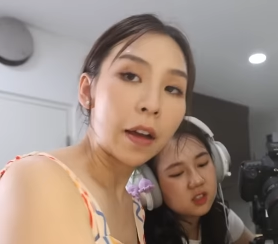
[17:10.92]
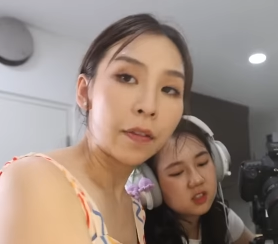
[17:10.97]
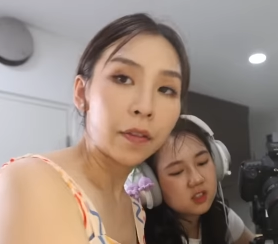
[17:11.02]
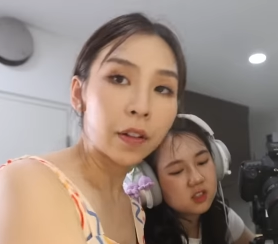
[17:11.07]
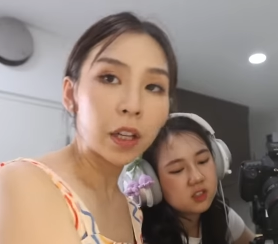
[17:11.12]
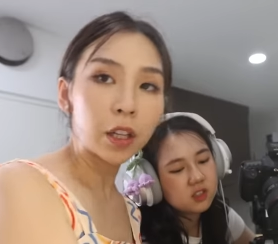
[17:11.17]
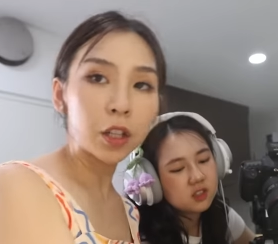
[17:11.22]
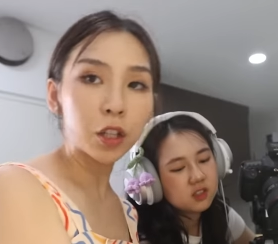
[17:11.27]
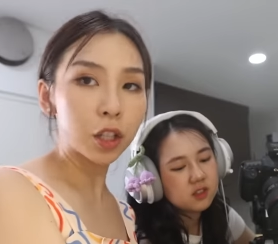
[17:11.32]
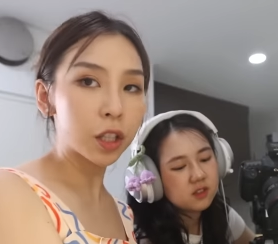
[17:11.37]
Speaker 1: I feel
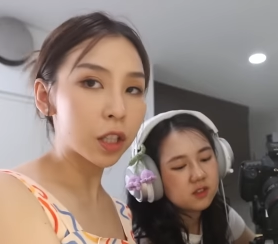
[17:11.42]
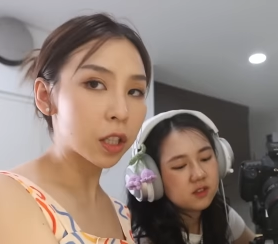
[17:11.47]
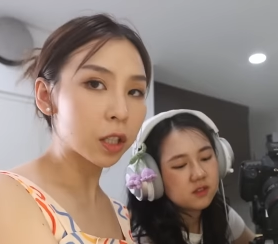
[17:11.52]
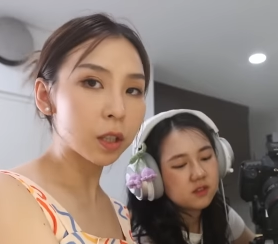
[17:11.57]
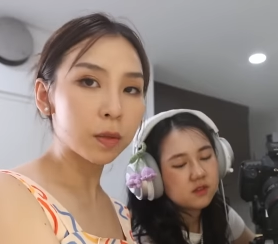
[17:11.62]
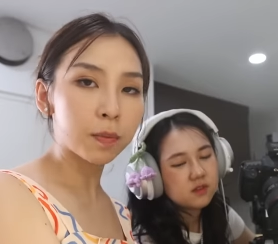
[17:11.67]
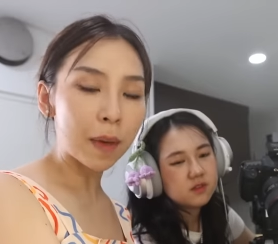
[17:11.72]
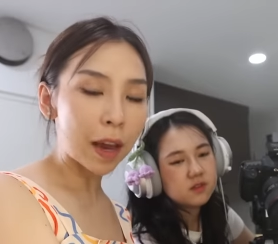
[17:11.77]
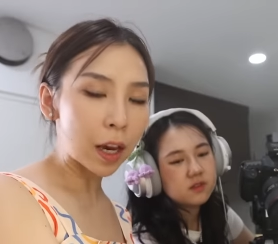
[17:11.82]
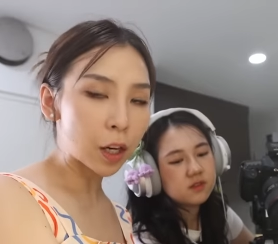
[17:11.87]
like you just
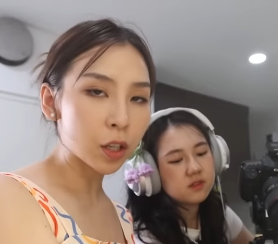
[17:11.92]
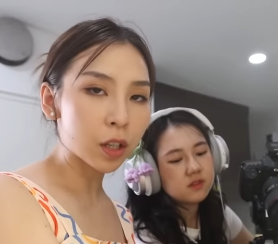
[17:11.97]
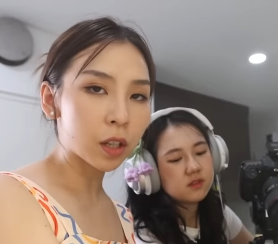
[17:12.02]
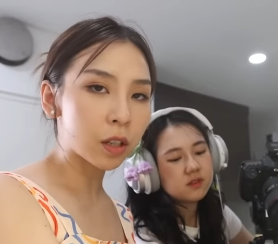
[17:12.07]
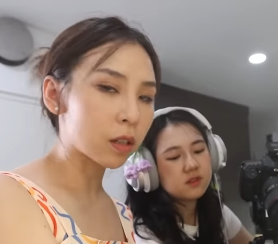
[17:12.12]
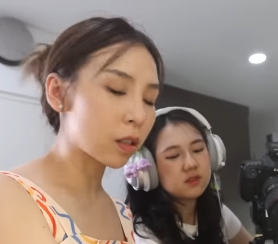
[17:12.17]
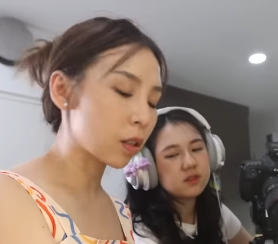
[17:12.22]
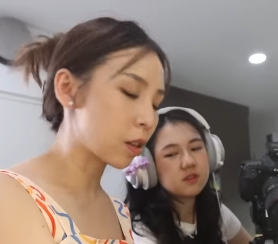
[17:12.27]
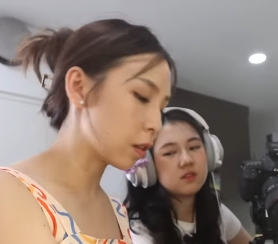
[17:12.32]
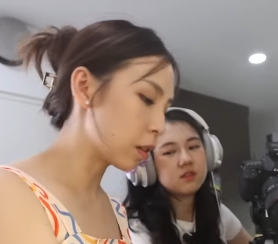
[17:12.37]
smash it
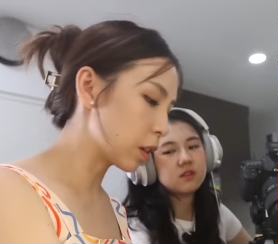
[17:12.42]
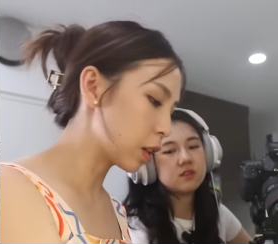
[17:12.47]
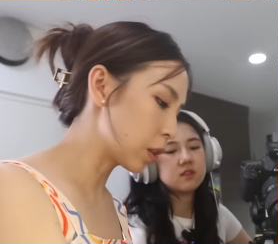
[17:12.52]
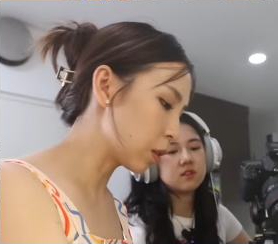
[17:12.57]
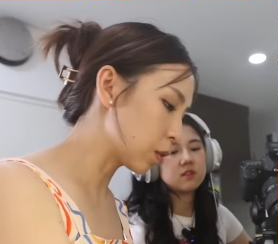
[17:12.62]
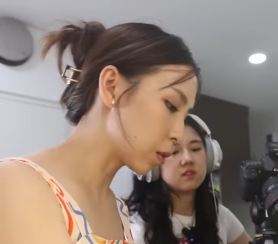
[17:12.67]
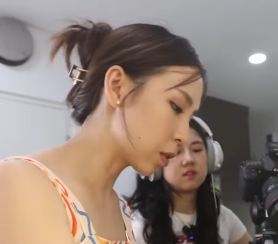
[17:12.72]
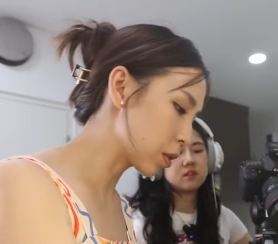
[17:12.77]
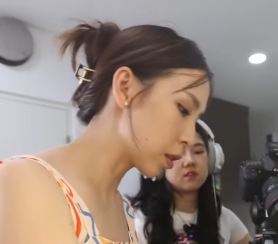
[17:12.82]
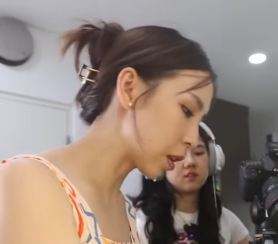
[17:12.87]
until it
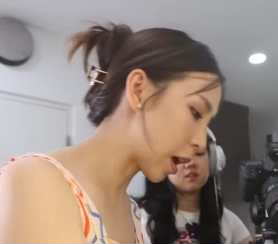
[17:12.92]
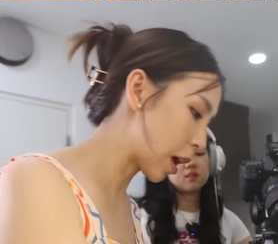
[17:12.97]
looks